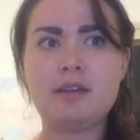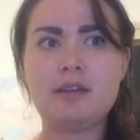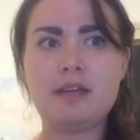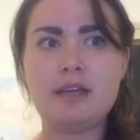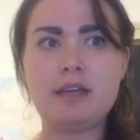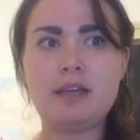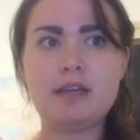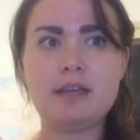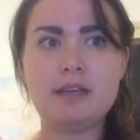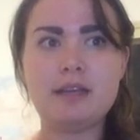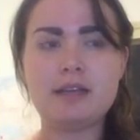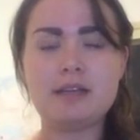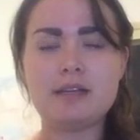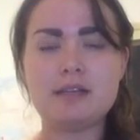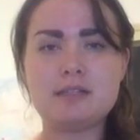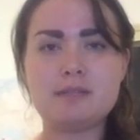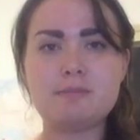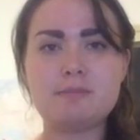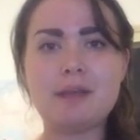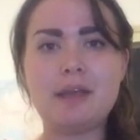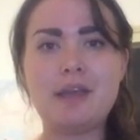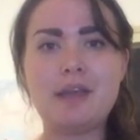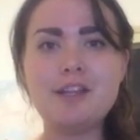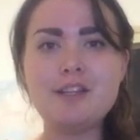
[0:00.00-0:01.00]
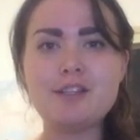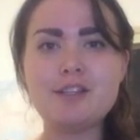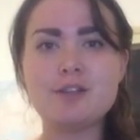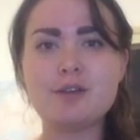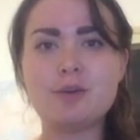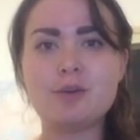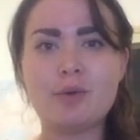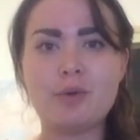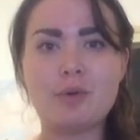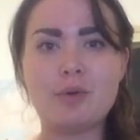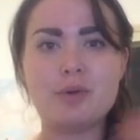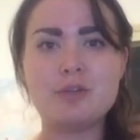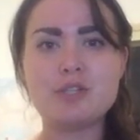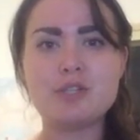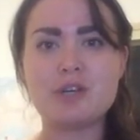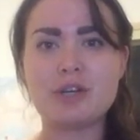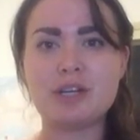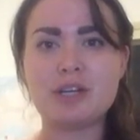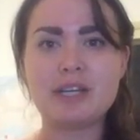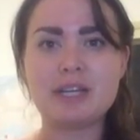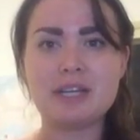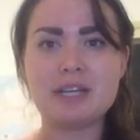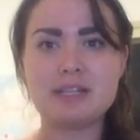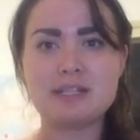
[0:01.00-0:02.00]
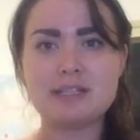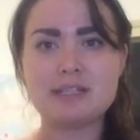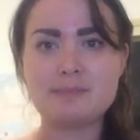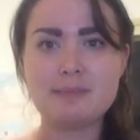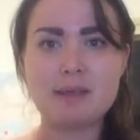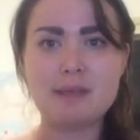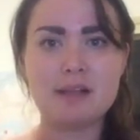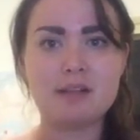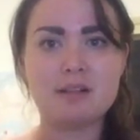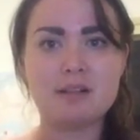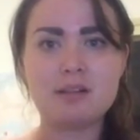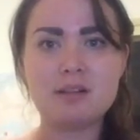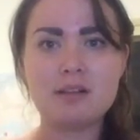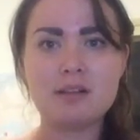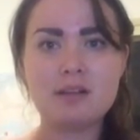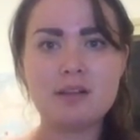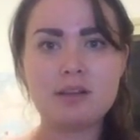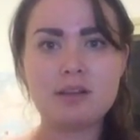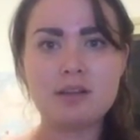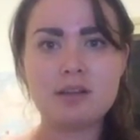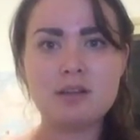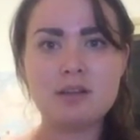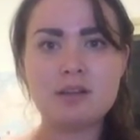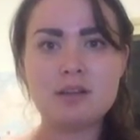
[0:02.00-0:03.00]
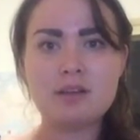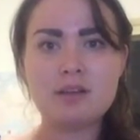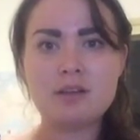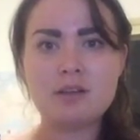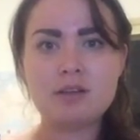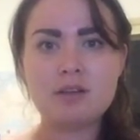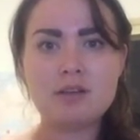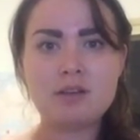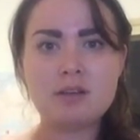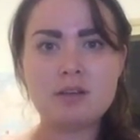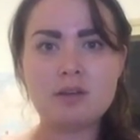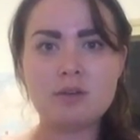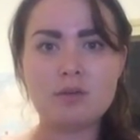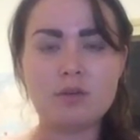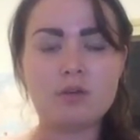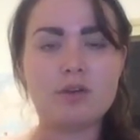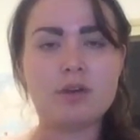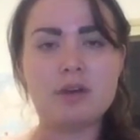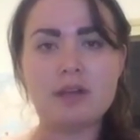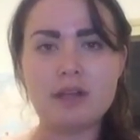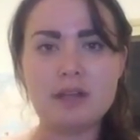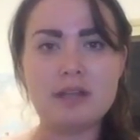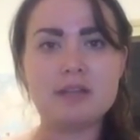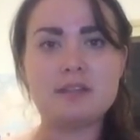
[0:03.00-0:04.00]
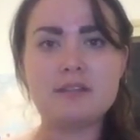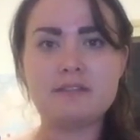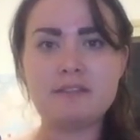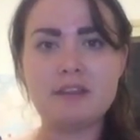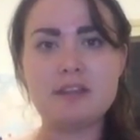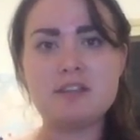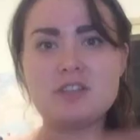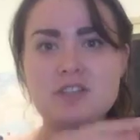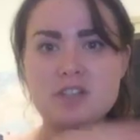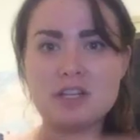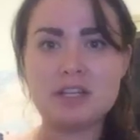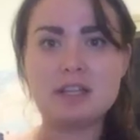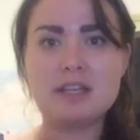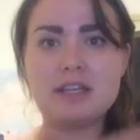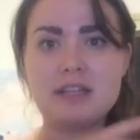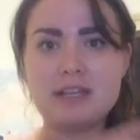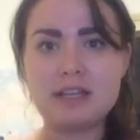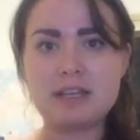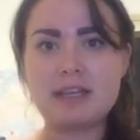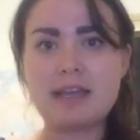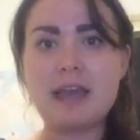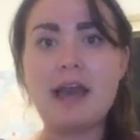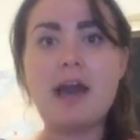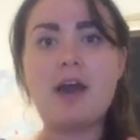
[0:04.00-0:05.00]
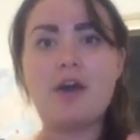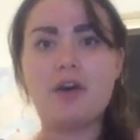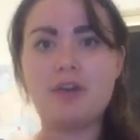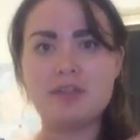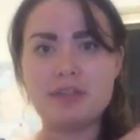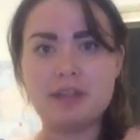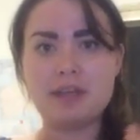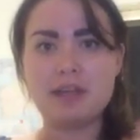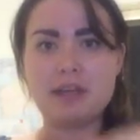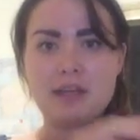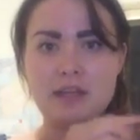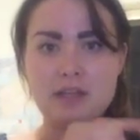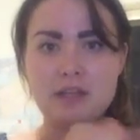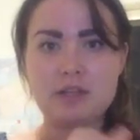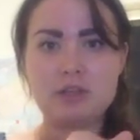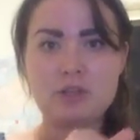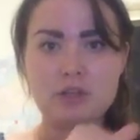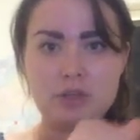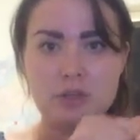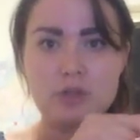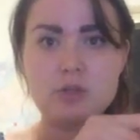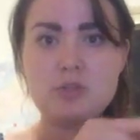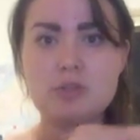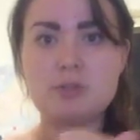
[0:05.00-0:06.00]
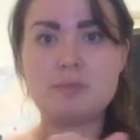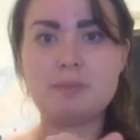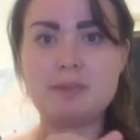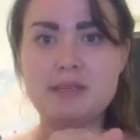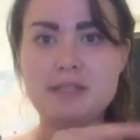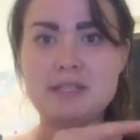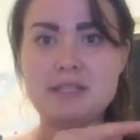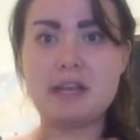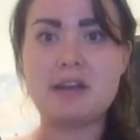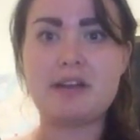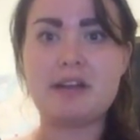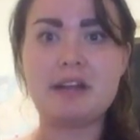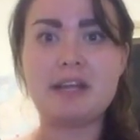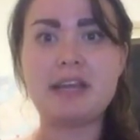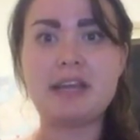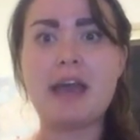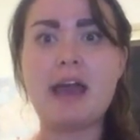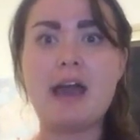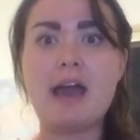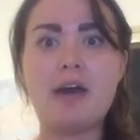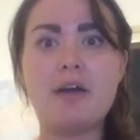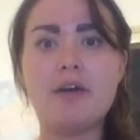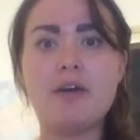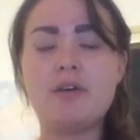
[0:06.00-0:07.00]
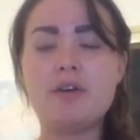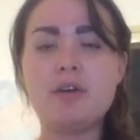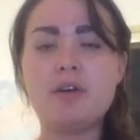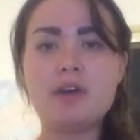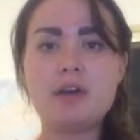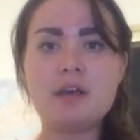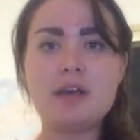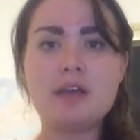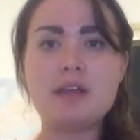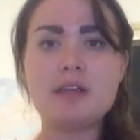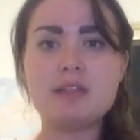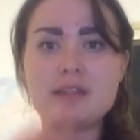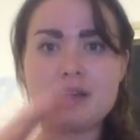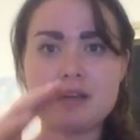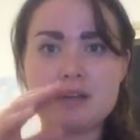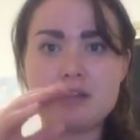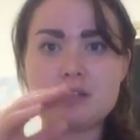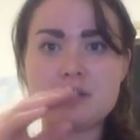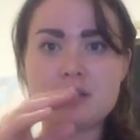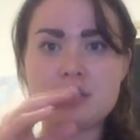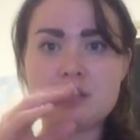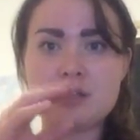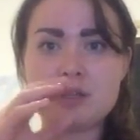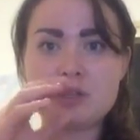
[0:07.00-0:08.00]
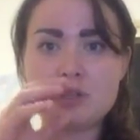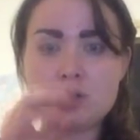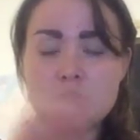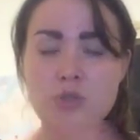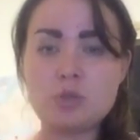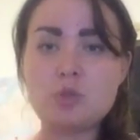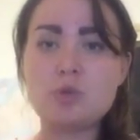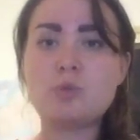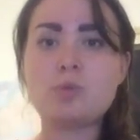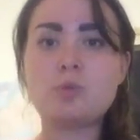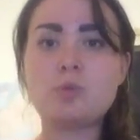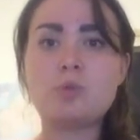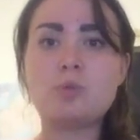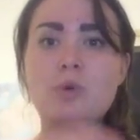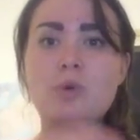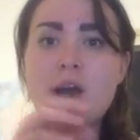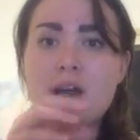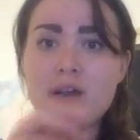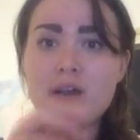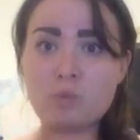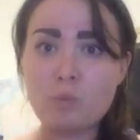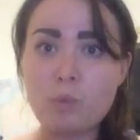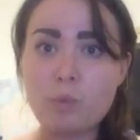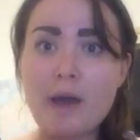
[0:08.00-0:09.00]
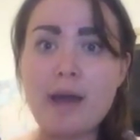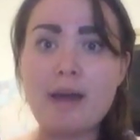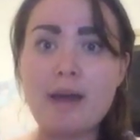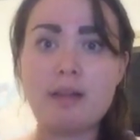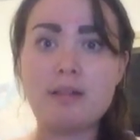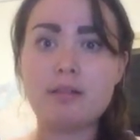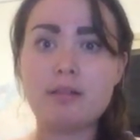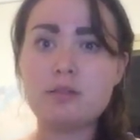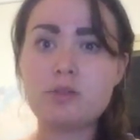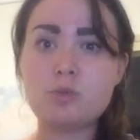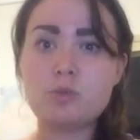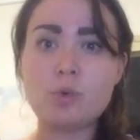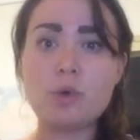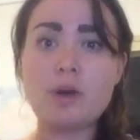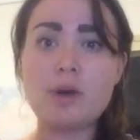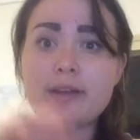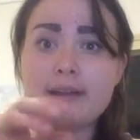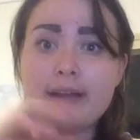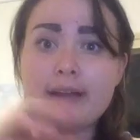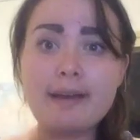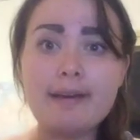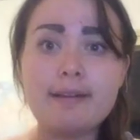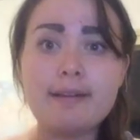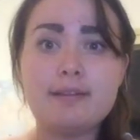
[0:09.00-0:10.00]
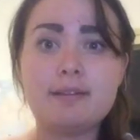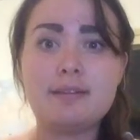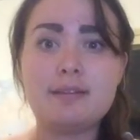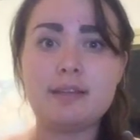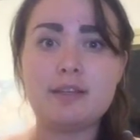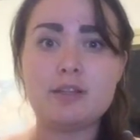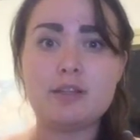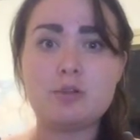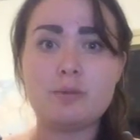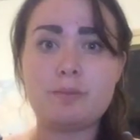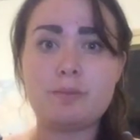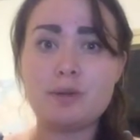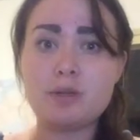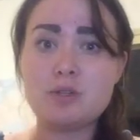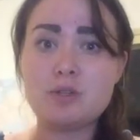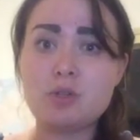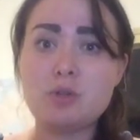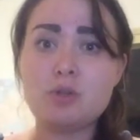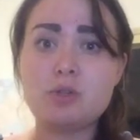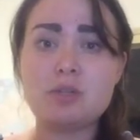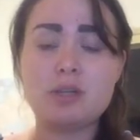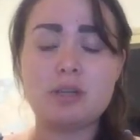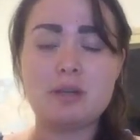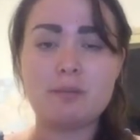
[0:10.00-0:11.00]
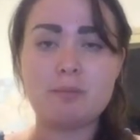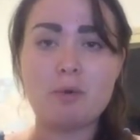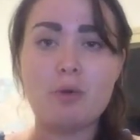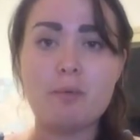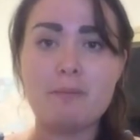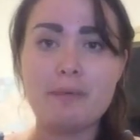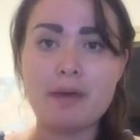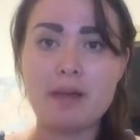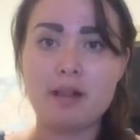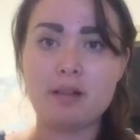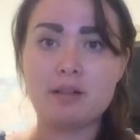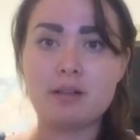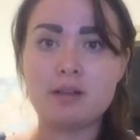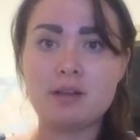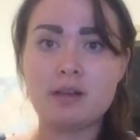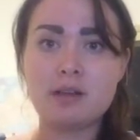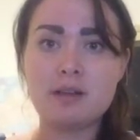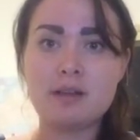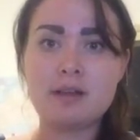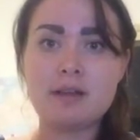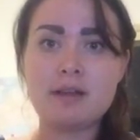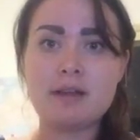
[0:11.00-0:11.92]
eating it as meat or drinking its milk. And eventually that cow that used to be a dairy cow that is too unwell, too unhealthy to produce any more milk,